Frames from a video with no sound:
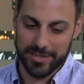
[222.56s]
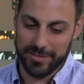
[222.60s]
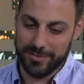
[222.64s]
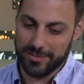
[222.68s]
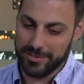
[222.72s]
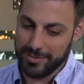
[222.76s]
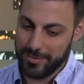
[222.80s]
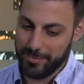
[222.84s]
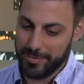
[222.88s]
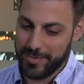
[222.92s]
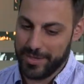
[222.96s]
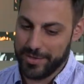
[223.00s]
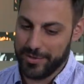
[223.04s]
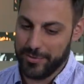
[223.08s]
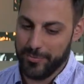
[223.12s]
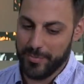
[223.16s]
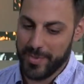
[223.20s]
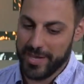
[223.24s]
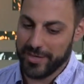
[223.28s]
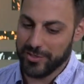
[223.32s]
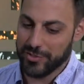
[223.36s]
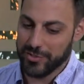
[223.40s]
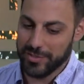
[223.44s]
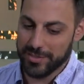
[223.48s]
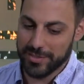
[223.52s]
and something you
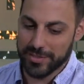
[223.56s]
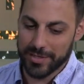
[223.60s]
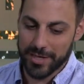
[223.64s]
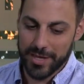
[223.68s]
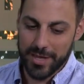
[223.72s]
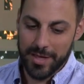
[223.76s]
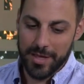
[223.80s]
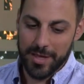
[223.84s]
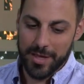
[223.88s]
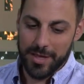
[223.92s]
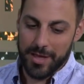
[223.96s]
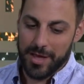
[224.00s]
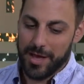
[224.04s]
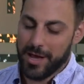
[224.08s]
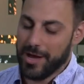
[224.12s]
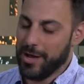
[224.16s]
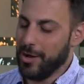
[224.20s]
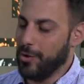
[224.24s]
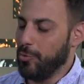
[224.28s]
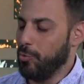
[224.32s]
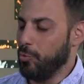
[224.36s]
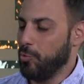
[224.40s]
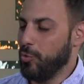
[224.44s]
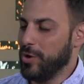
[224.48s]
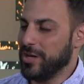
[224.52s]
mentioned
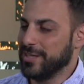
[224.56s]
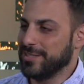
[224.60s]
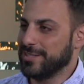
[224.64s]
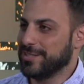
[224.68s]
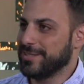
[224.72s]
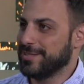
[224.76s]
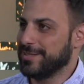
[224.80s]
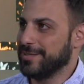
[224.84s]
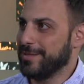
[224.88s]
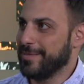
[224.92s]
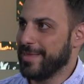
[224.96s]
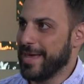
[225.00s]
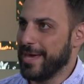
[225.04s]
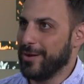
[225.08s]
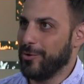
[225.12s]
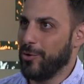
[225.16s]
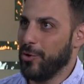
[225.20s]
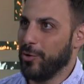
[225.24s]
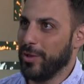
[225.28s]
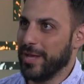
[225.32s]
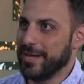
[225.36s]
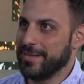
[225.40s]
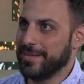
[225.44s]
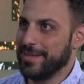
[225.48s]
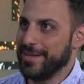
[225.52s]
uh, was that
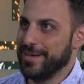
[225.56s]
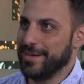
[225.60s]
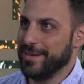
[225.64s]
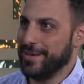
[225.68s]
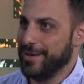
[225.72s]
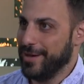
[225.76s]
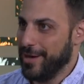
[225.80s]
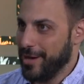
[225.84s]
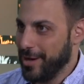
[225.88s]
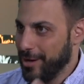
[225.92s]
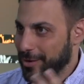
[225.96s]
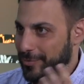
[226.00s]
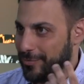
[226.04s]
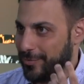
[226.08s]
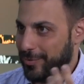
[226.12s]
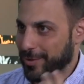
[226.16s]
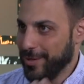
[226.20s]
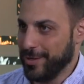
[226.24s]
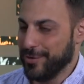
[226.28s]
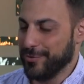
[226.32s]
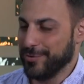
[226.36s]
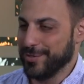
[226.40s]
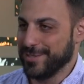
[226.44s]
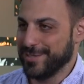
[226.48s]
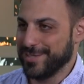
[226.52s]
whole idea of
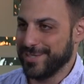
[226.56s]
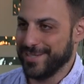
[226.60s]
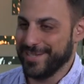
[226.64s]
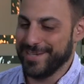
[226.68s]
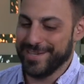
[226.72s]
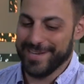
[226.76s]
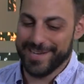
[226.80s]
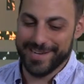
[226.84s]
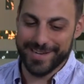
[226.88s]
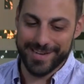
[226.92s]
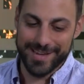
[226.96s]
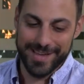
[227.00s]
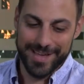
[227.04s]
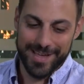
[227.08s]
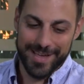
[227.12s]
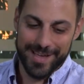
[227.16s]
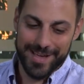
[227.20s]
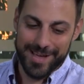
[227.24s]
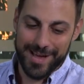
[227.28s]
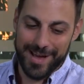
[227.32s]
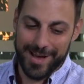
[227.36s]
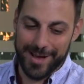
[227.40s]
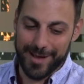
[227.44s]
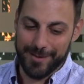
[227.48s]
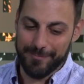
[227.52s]
literacy. And
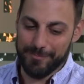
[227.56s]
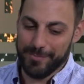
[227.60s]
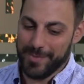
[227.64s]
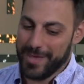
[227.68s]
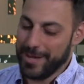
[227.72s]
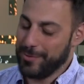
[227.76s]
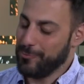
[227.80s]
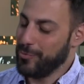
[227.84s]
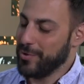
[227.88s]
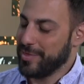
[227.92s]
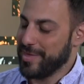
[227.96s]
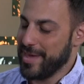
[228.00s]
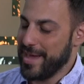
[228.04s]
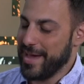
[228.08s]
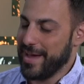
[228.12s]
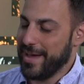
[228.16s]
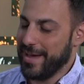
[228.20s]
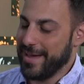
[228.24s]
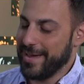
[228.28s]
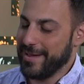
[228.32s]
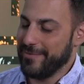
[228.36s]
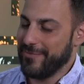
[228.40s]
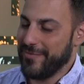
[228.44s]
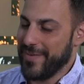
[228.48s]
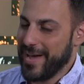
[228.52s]
um, like with
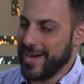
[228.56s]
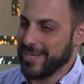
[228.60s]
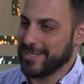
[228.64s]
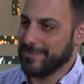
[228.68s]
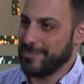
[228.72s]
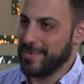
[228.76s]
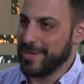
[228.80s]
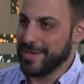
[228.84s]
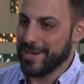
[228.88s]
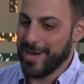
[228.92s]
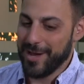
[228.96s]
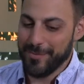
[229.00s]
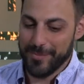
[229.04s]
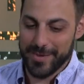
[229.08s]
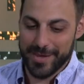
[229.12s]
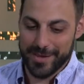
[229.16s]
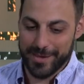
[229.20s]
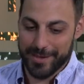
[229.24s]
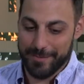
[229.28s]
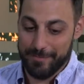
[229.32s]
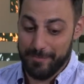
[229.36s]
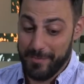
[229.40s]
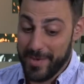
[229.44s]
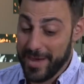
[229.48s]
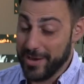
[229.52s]
AI fast becoming
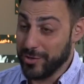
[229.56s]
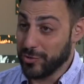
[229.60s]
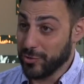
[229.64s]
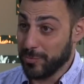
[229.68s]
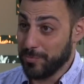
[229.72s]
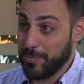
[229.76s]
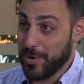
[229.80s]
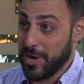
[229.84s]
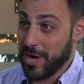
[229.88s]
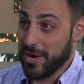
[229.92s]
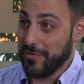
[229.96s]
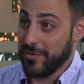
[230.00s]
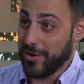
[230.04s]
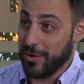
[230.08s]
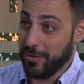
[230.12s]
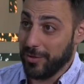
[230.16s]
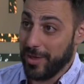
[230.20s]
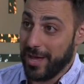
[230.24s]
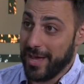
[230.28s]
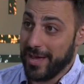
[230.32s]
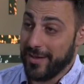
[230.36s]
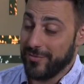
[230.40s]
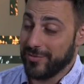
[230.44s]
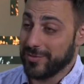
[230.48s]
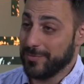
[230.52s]
a major part of our
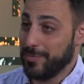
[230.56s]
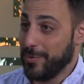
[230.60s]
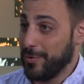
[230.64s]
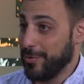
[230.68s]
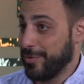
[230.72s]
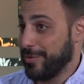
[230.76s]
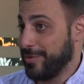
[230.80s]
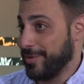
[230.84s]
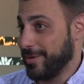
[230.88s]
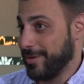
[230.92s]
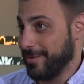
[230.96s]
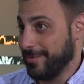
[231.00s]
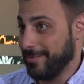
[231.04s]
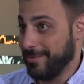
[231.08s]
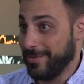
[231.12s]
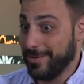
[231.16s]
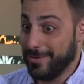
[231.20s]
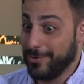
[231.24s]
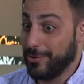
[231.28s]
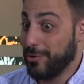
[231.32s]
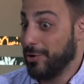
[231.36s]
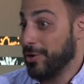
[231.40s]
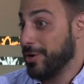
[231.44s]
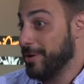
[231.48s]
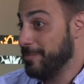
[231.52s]
lives, both the,
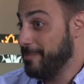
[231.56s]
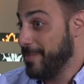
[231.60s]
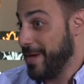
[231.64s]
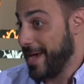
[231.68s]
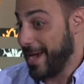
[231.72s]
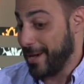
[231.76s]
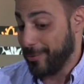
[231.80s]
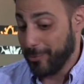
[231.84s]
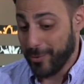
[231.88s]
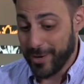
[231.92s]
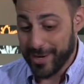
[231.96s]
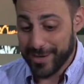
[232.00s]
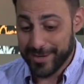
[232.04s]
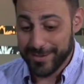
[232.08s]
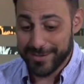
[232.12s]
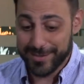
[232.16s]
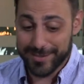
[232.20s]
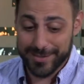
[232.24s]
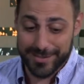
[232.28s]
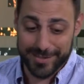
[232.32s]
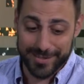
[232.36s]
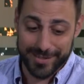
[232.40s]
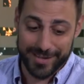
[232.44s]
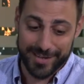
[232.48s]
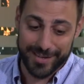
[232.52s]
in good and bad
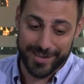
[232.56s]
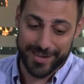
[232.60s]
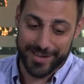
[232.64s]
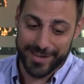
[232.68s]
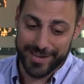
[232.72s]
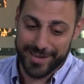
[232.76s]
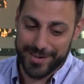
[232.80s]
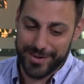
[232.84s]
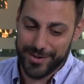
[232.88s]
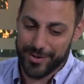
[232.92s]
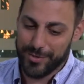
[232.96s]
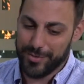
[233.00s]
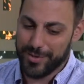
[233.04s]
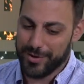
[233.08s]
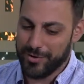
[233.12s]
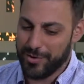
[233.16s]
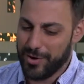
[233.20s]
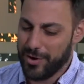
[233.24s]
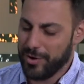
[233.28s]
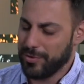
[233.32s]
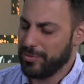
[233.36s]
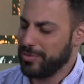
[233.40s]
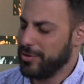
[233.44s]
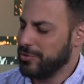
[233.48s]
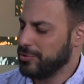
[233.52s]
ways, uh, you know, there
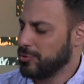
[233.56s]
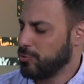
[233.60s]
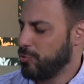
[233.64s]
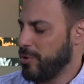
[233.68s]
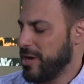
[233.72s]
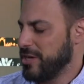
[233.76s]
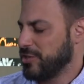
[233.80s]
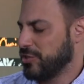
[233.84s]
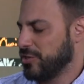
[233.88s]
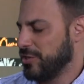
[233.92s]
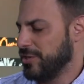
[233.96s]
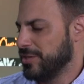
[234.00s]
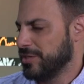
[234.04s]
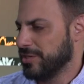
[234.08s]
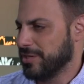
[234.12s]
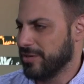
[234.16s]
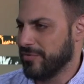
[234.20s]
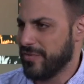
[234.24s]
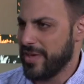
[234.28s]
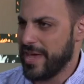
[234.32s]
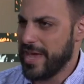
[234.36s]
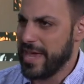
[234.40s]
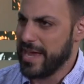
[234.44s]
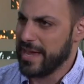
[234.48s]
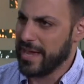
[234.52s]
are those questions
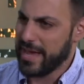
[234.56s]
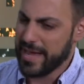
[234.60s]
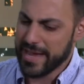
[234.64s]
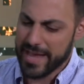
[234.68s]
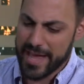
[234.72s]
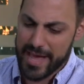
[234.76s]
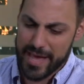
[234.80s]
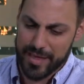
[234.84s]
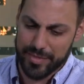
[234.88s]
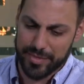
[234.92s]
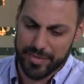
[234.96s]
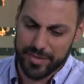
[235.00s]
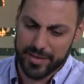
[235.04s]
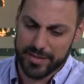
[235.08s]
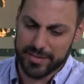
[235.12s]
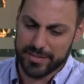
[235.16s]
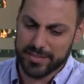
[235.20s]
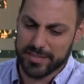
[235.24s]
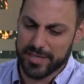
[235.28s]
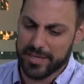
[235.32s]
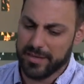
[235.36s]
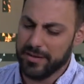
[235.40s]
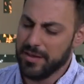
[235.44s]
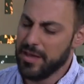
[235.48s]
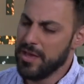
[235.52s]
of AI
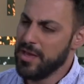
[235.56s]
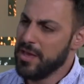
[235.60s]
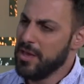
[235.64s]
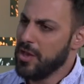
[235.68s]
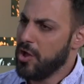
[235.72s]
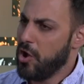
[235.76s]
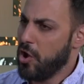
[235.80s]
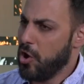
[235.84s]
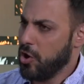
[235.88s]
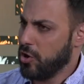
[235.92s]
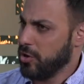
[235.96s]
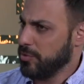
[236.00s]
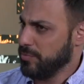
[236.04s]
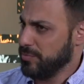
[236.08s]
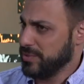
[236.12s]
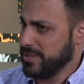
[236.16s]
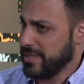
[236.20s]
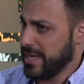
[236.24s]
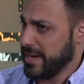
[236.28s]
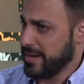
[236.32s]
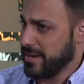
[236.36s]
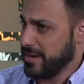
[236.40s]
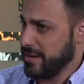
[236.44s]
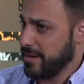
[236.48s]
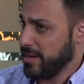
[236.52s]
ethics and harms
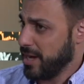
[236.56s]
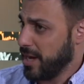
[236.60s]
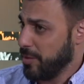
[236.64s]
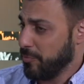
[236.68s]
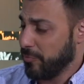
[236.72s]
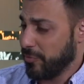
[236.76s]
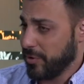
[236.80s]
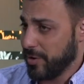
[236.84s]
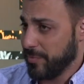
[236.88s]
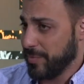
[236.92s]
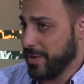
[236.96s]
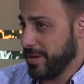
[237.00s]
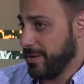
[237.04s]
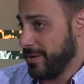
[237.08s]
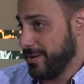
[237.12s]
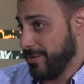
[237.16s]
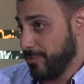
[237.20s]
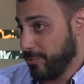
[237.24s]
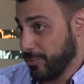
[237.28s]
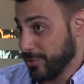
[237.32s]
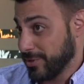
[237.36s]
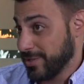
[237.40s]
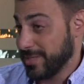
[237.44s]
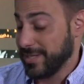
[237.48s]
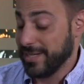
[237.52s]
that can come from it. And
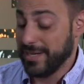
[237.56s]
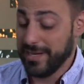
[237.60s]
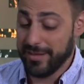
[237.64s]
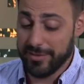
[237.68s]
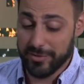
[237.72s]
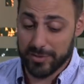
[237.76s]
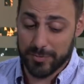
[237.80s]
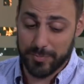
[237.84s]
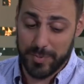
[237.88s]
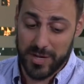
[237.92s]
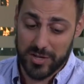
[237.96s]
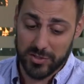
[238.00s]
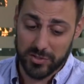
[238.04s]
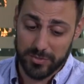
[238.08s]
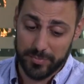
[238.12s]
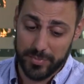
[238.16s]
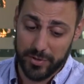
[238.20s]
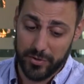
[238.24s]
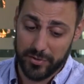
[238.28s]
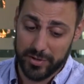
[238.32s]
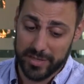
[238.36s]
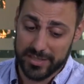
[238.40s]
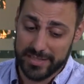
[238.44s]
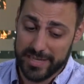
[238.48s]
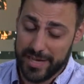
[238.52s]
we're seeing those
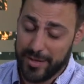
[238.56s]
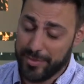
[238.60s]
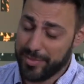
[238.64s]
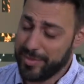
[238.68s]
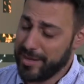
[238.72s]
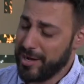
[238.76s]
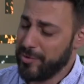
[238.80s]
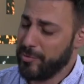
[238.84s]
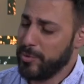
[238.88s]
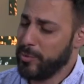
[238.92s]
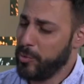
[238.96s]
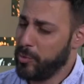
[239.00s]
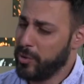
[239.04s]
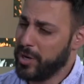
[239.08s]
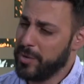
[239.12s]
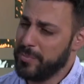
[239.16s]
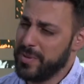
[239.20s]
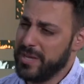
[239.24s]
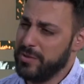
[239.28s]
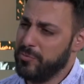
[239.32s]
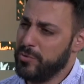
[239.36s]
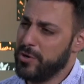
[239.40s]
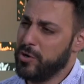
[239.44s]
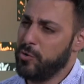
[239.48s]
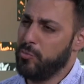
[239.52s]
possibilities out there. And we don't want to
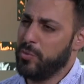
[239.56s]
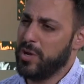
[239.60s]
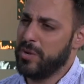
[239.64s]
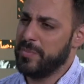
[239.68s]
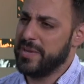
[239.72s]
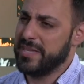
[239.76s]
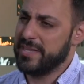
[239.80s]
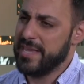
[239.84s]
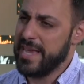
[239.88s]
be we don't want to be